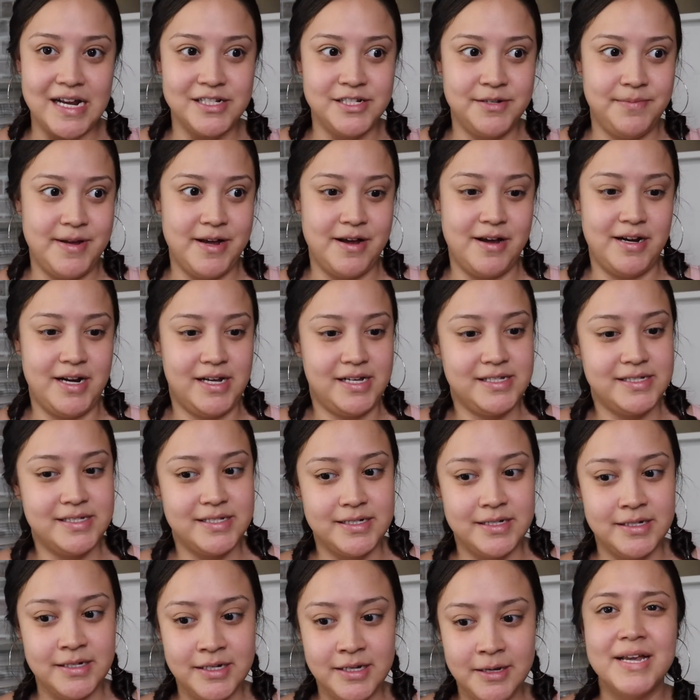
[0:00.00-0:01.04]
to be
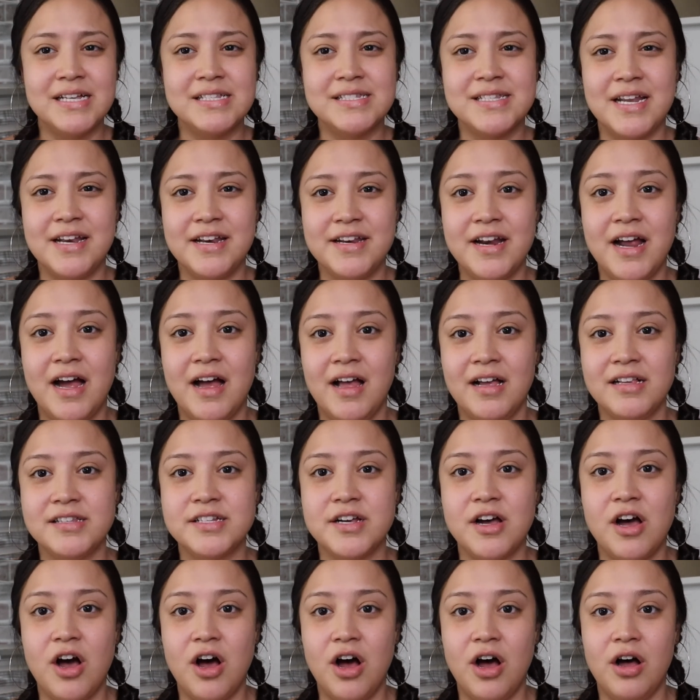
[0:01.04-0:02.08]
honest, because not
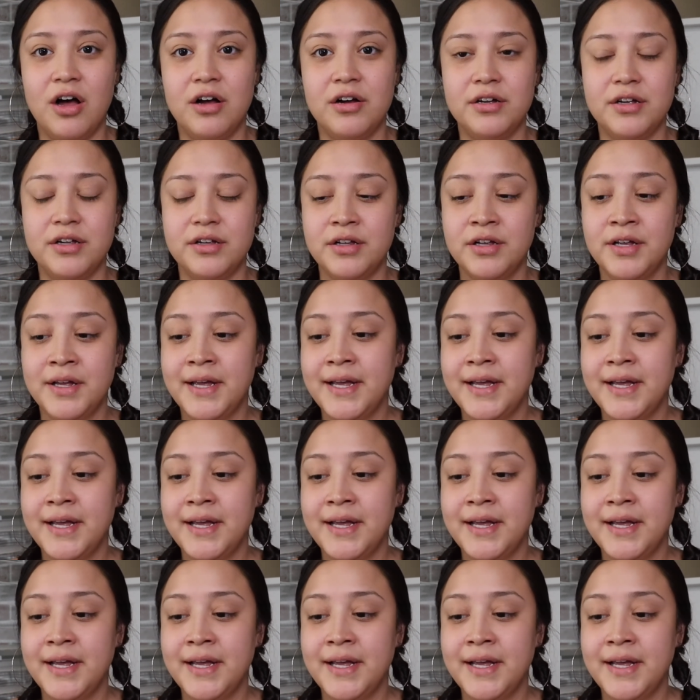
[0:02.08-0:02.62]
all